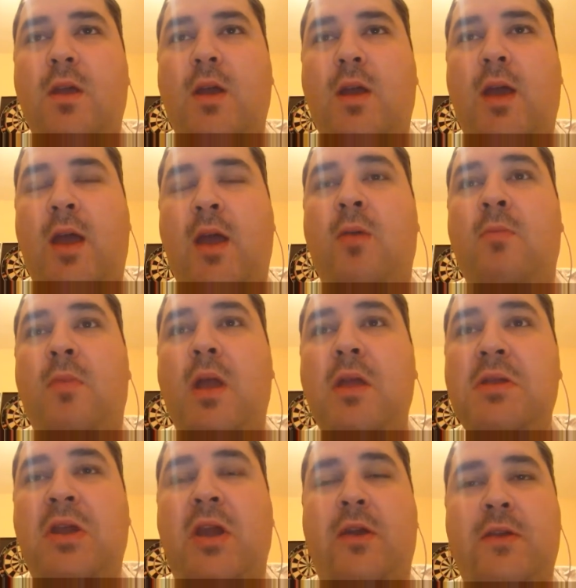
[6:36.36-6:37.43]

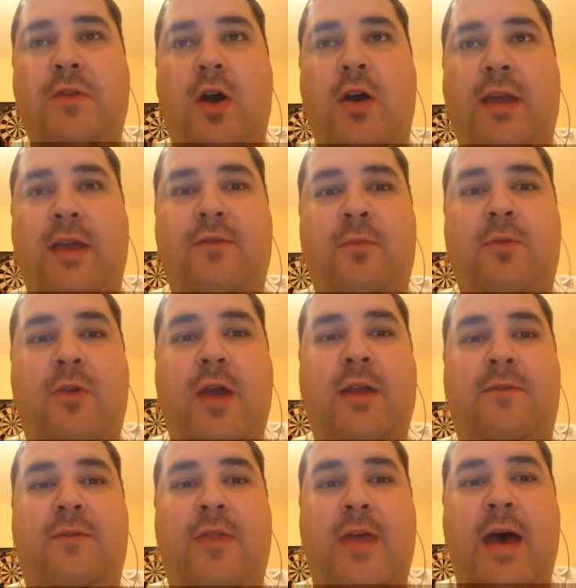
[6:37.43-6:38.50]
you've got to give them
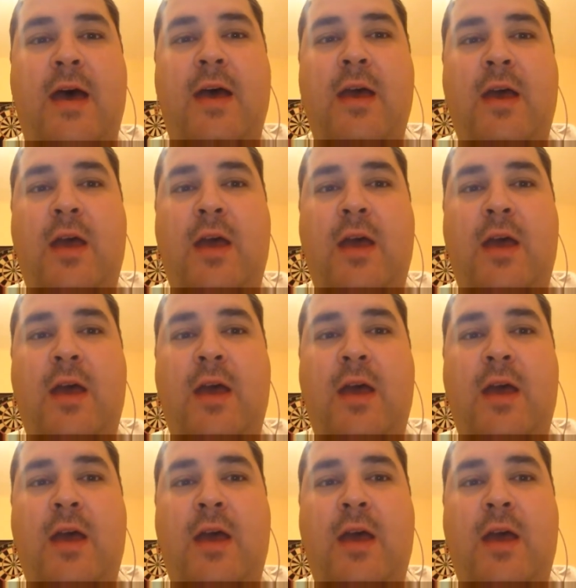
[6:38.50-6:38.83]
credit for that.